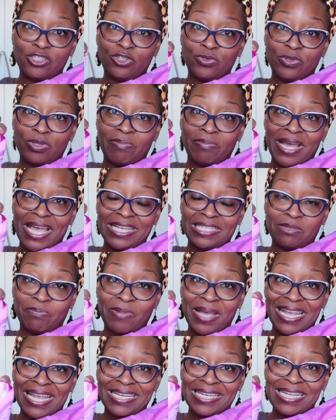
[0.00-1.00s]
to do the bias
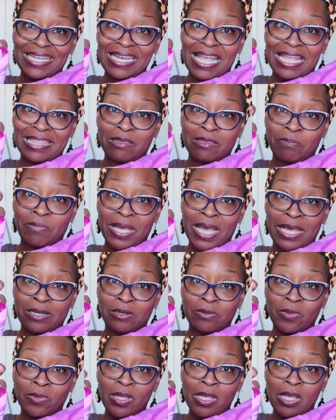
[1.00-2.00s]
binding at the
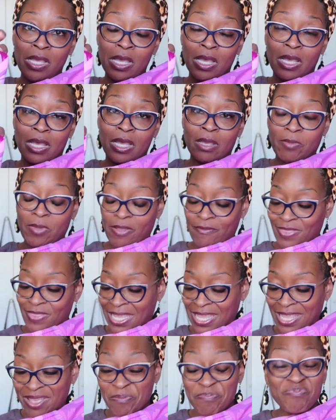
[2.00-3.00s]
bottom of the
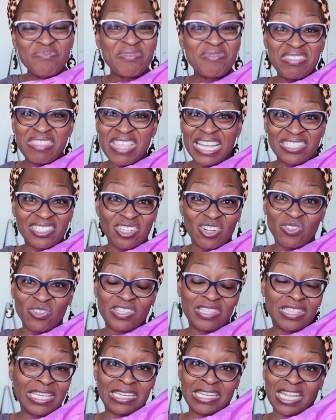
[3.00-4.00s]
hem. That's the
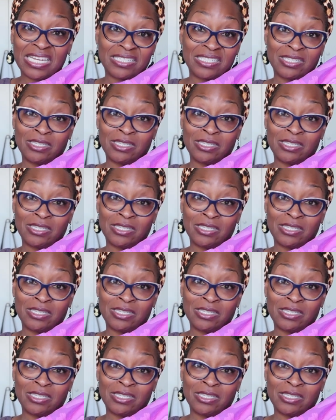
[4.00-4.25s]
only thing that